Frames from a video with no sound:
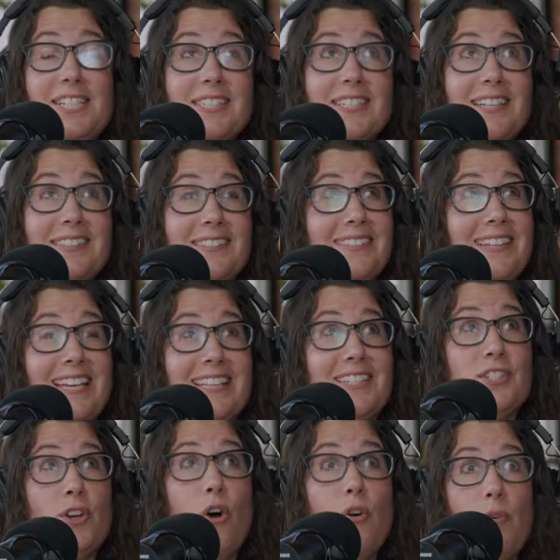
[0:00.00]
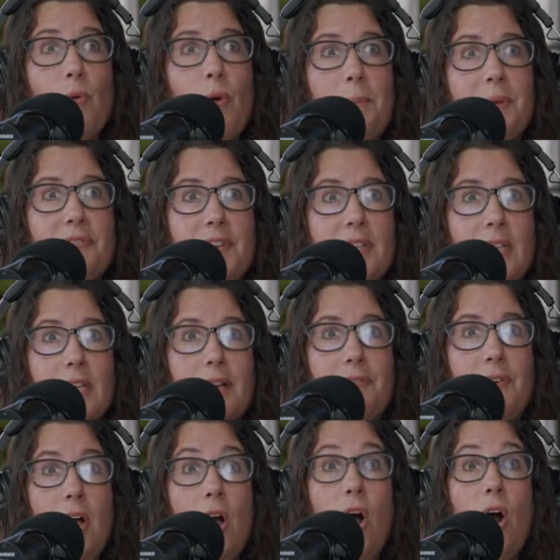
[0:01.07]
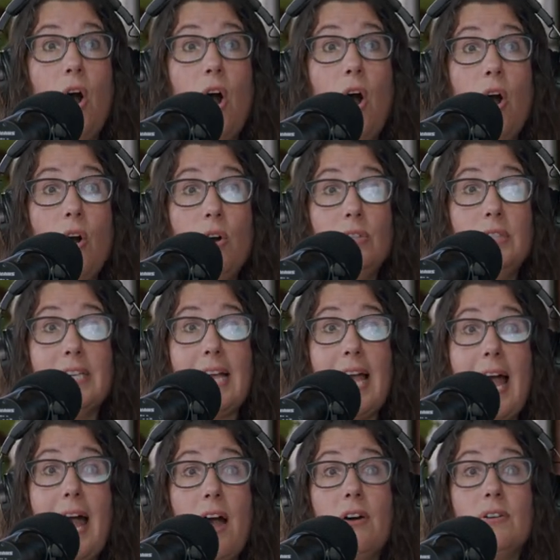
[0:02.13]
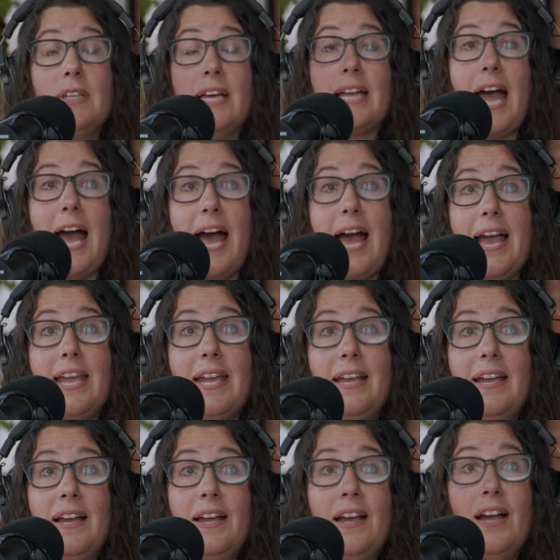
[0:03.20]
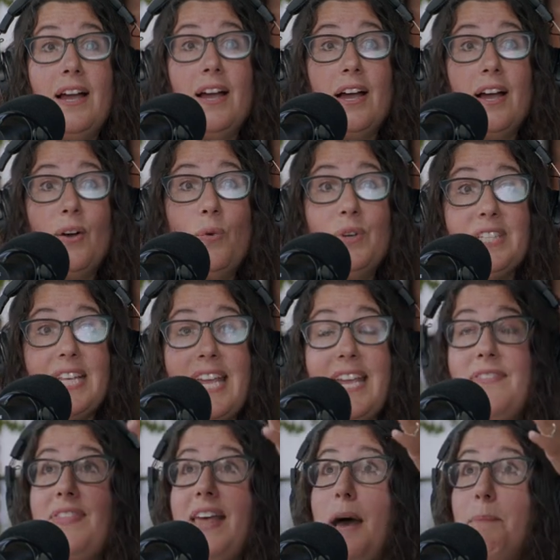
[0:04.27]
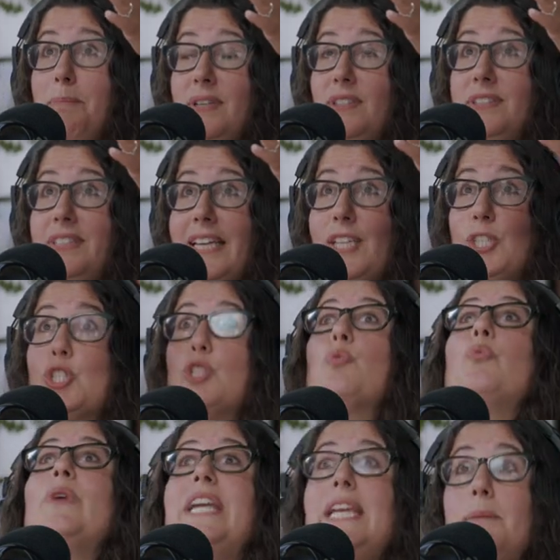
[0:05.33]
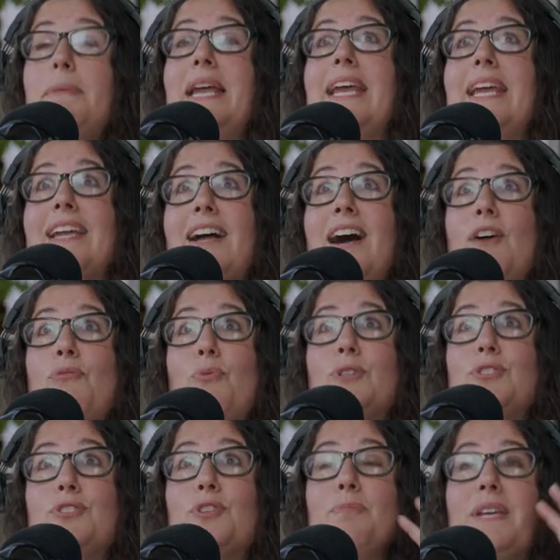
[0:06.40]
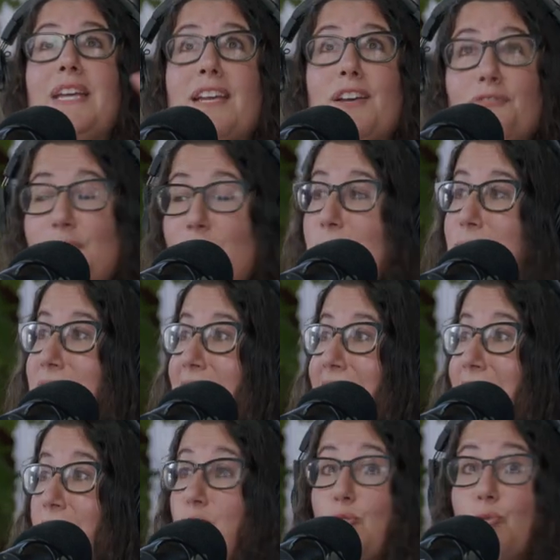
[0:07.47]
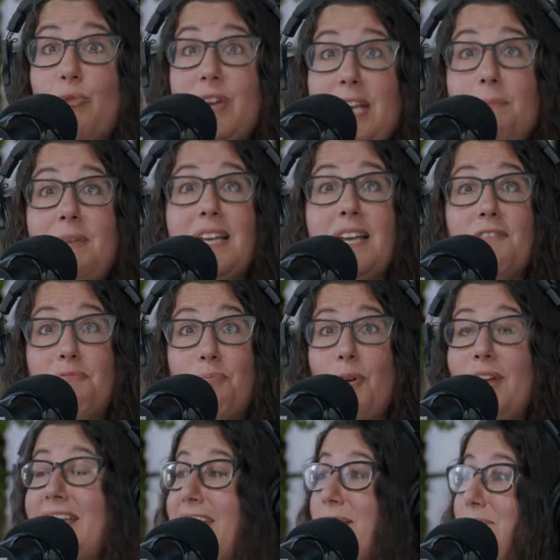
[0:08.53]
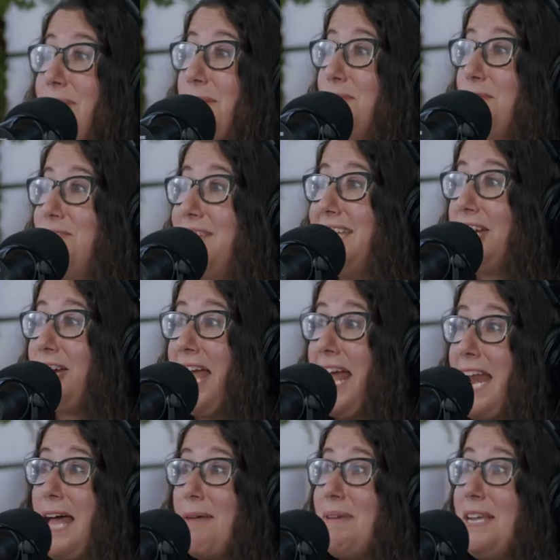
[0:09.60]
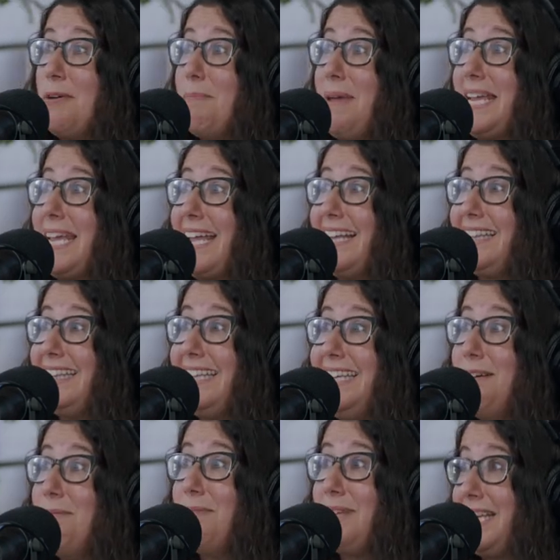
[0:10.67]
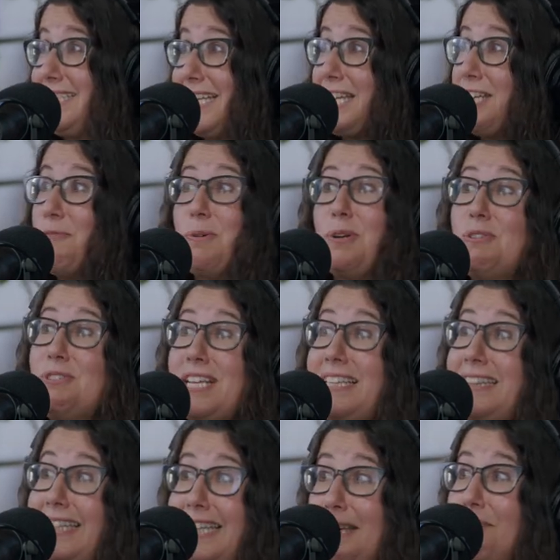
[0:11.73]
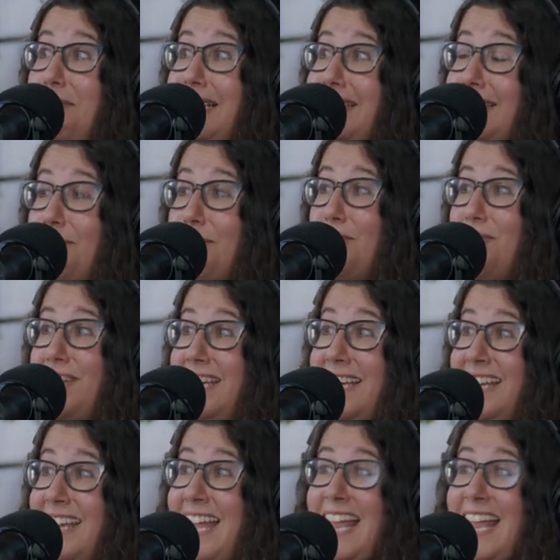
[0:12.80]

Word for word: just got like this overwhelming feeling of, holy cow, like I was in that building dreaming of Worcester being a film city, dreaming of bringing a big movie here, and I'm here making a Liam, executive producing a Liam Neeson movie.